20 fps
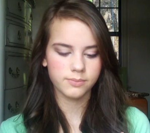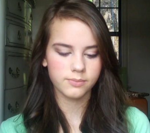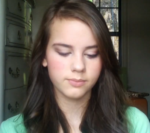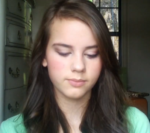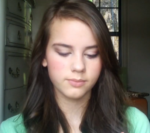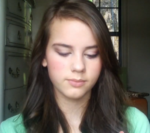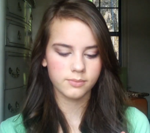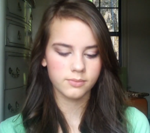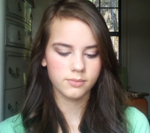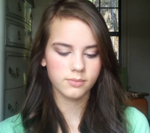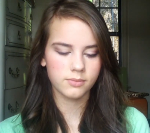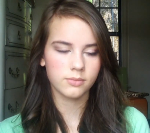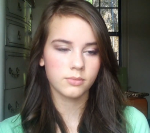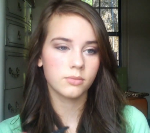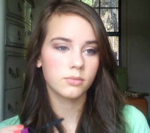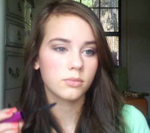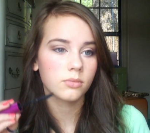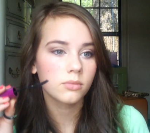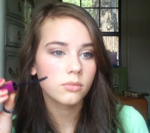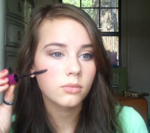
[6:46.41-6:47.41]

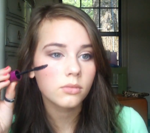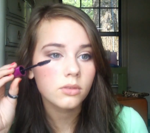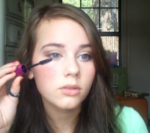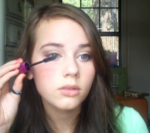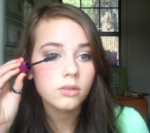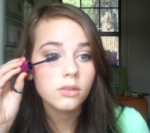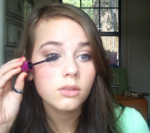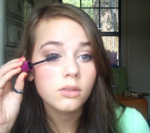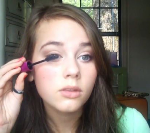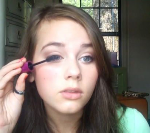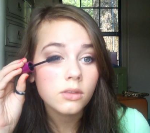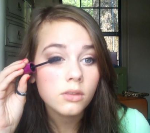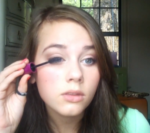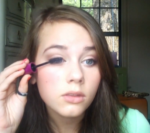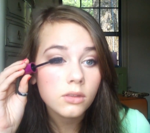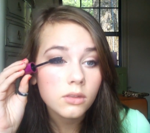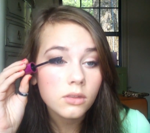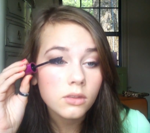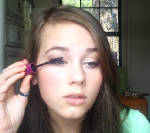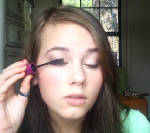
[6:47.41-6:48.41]

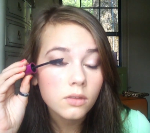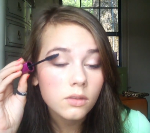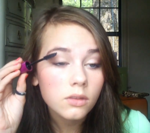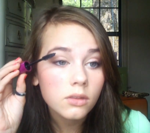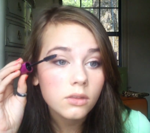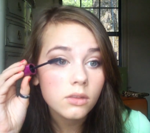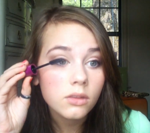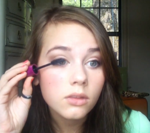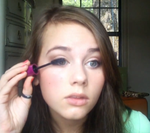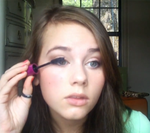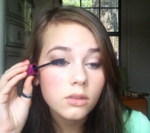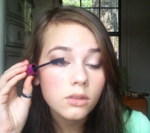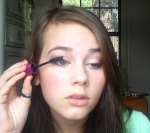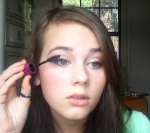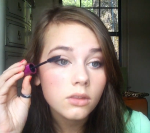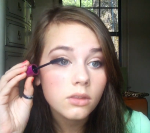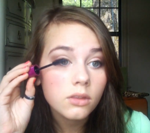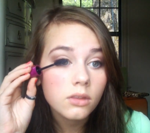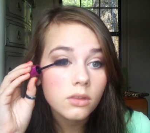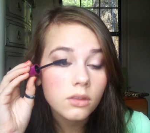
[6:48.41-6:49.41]

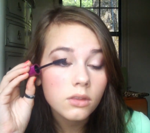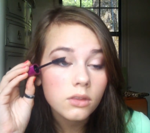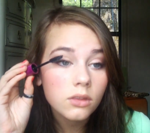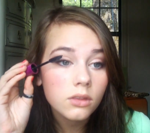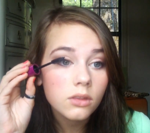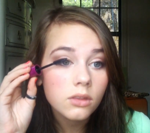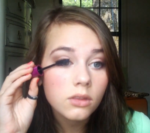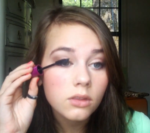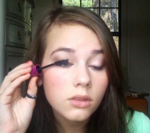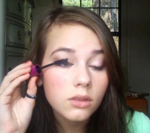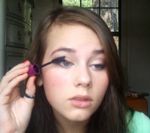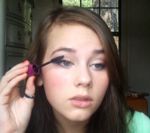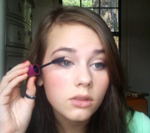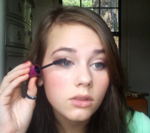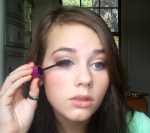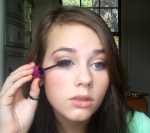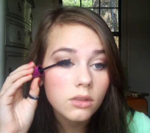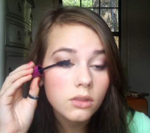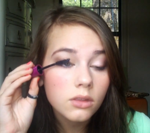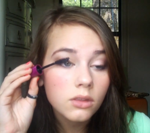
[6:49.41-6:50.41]

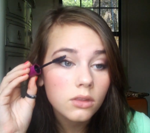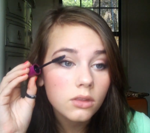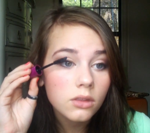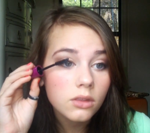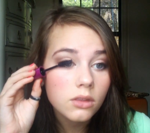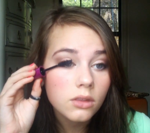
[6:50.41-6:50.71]
(no one is talking)